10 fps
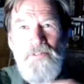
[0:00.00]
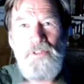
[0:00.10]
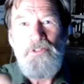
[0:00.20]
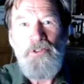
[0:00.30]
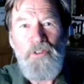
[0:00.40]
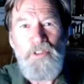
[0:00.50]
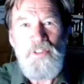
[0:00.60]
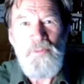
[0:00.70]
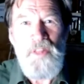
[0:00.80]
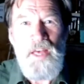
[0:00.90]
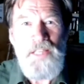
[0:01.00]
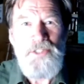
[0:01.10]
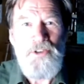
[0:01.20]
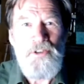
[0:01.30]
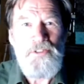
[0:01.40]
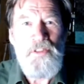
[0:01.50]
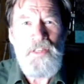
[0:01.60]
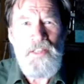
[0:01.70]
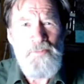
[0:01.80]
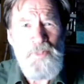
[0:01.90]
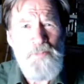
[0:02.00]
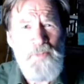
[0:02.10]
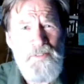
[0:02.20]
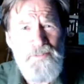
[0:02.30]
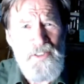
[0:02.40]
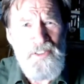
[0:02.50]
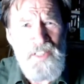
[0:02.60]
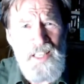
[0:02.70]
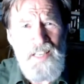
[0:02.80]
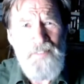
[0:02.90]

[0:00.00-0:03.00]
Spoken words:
restoring some of the hedgerows that the government's been funding